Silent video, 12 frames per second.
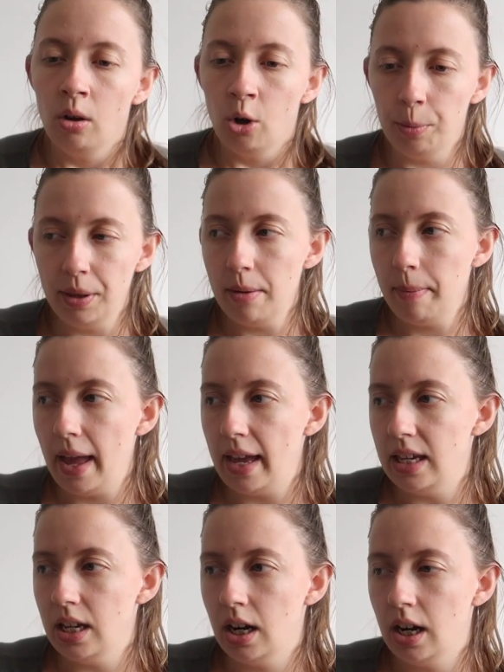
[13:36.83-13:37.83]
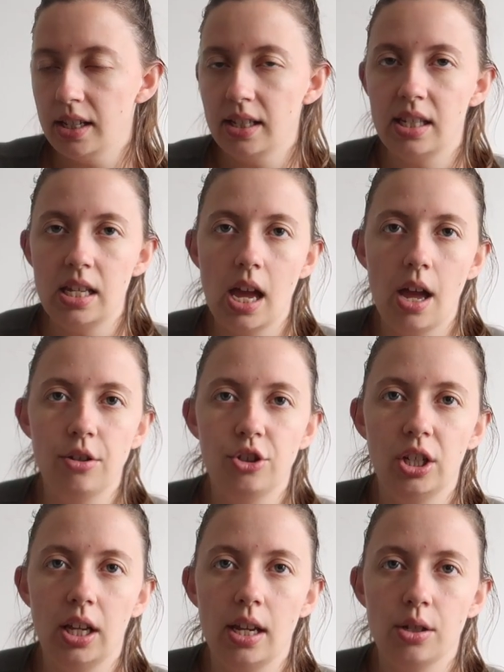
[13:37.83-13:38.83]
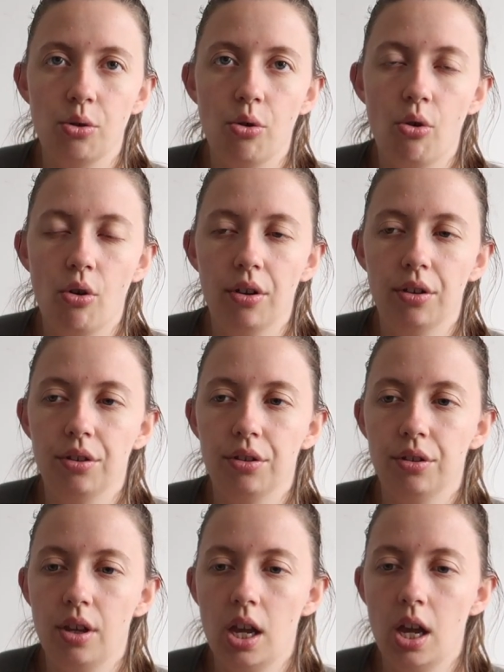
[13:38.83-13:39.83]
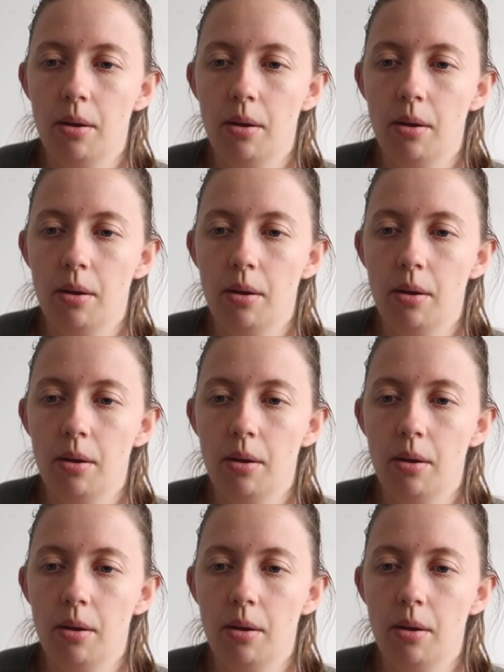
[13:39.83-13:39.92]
hopefully it'll be a year and see how she gets on